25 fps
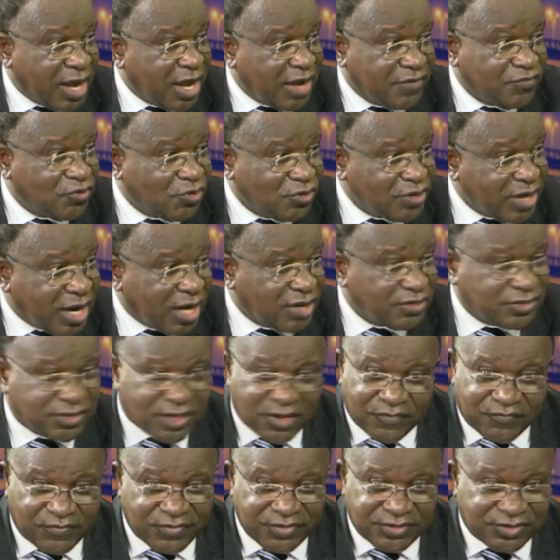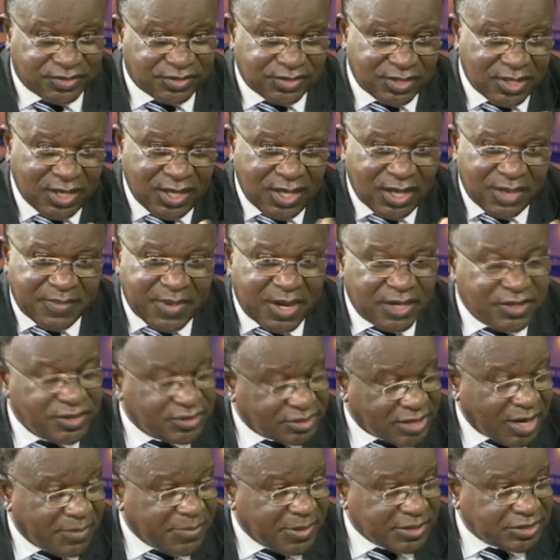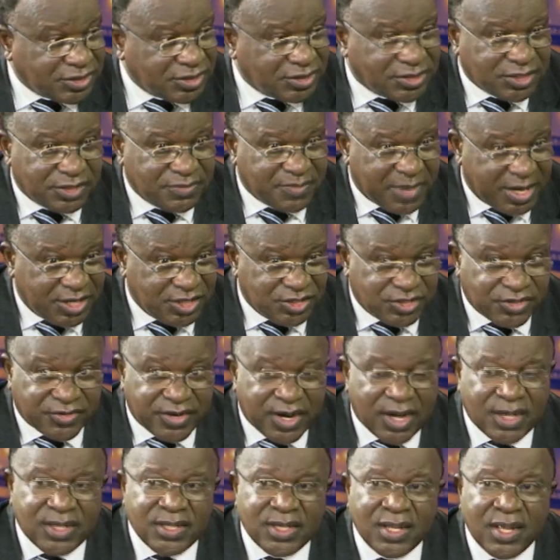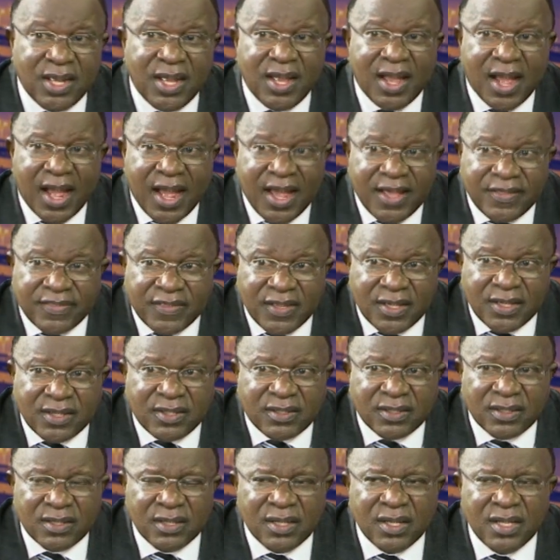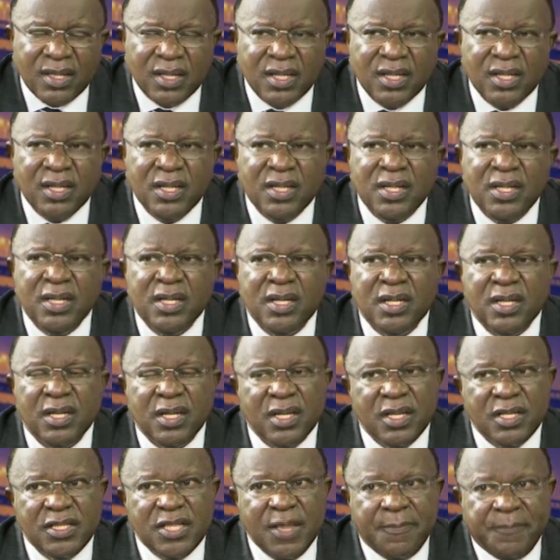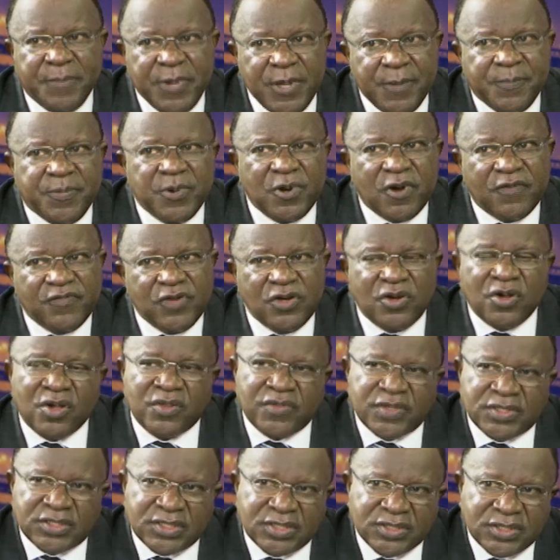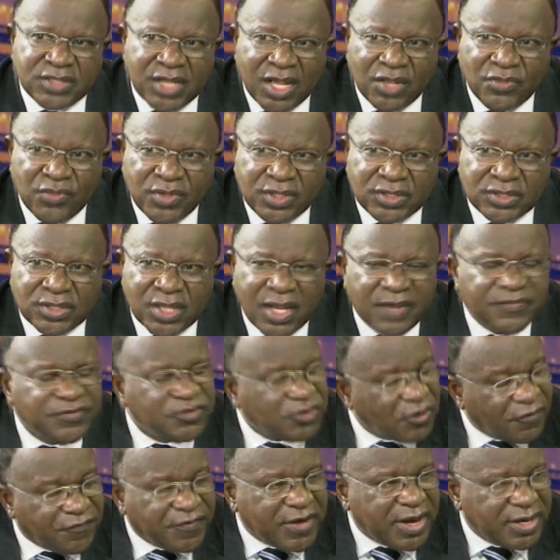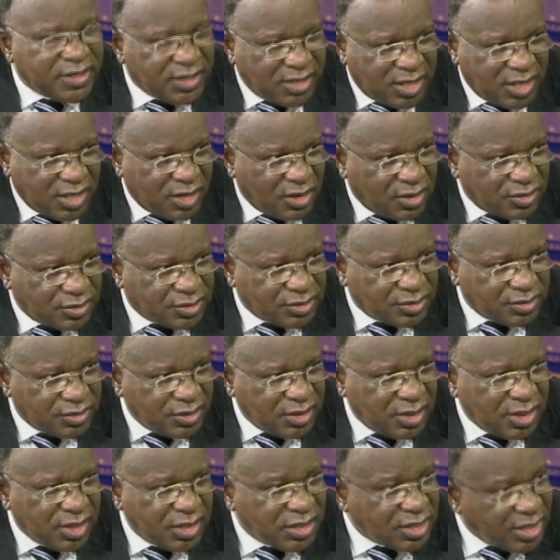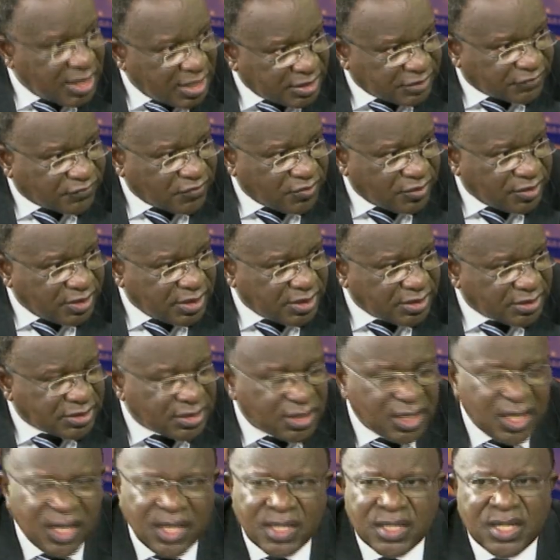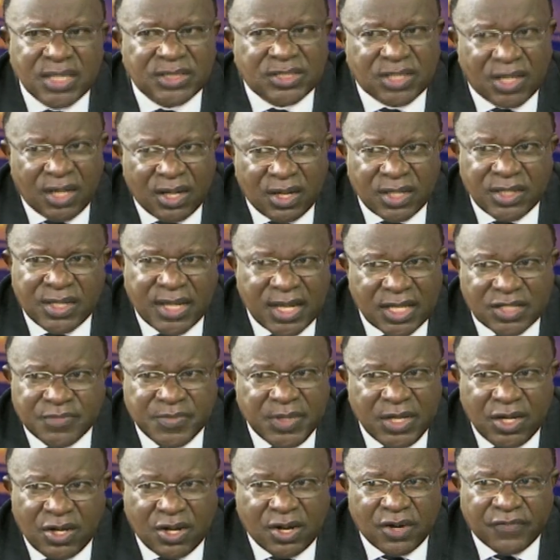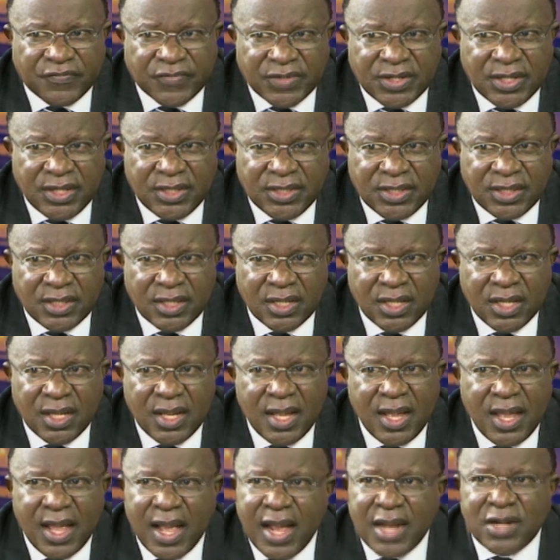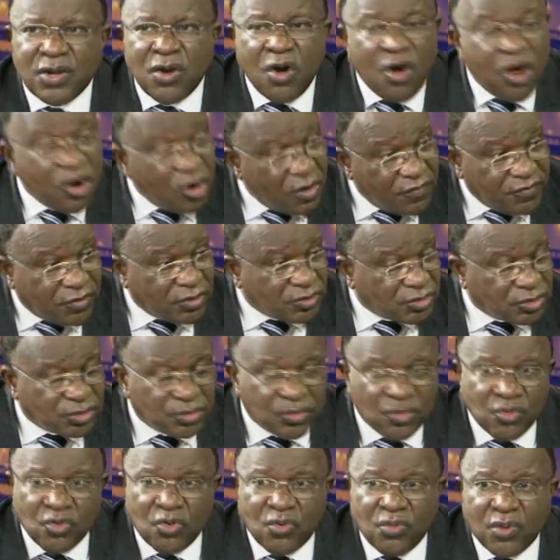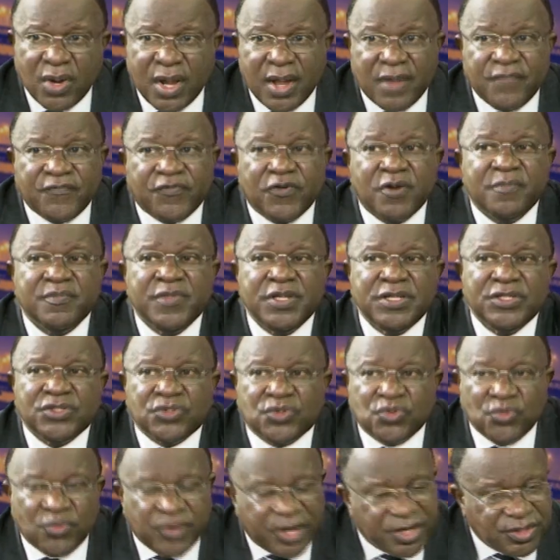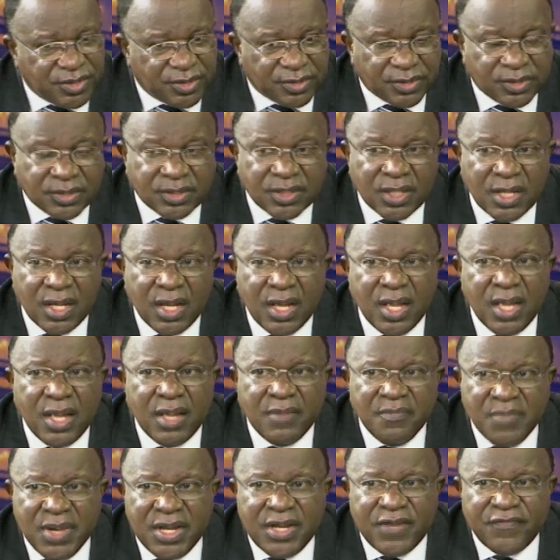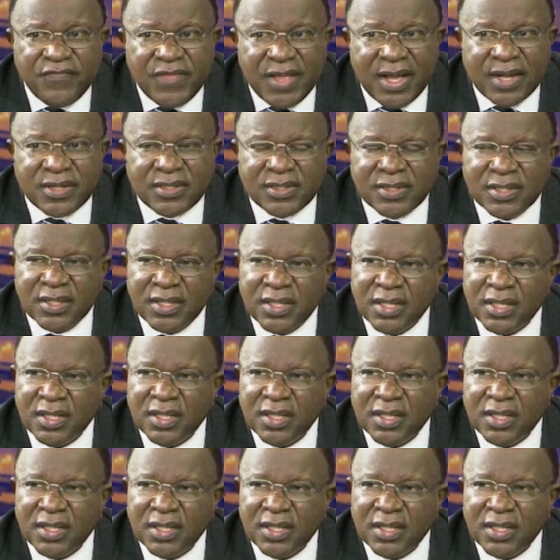I have no doubts about his capacity managerially. I think the people of the Northwest and Southwest have suffered a lot in the last 4 years. There has been a lot of killing. And all of us who come from these two regions believe that